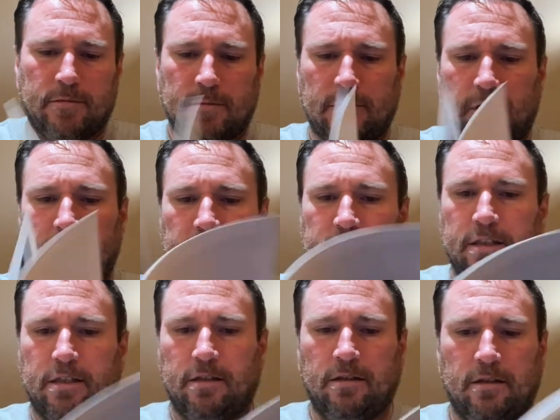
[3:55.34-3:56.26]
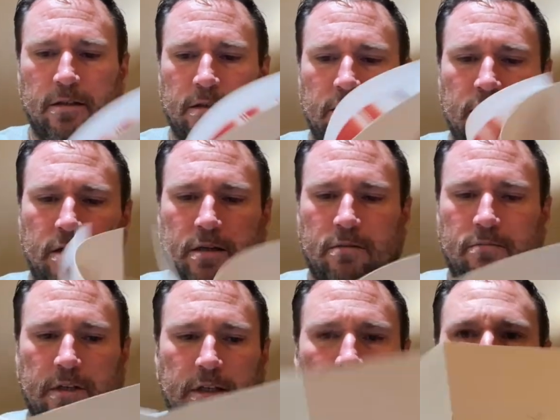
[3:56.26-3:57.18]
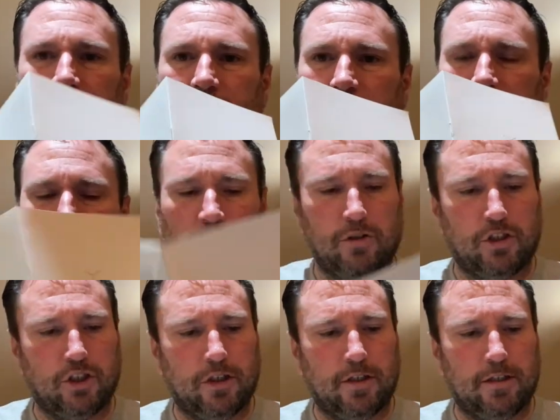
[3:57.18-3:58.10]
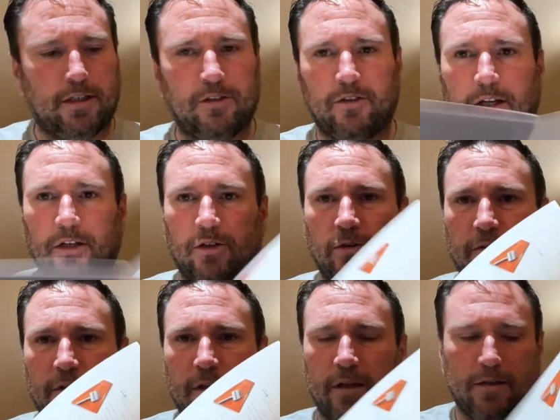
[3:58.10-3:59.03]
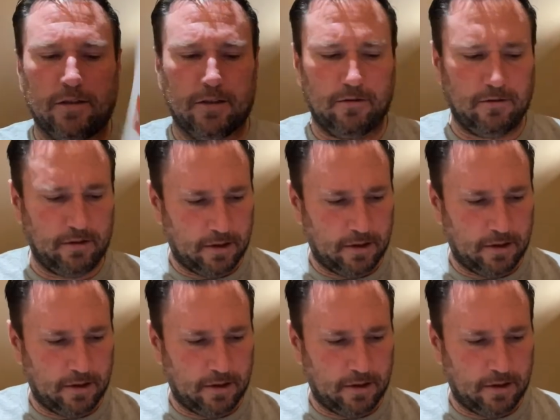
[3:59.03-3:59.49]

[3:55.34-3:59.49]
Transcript: nice brochure that tells you how to do everything. So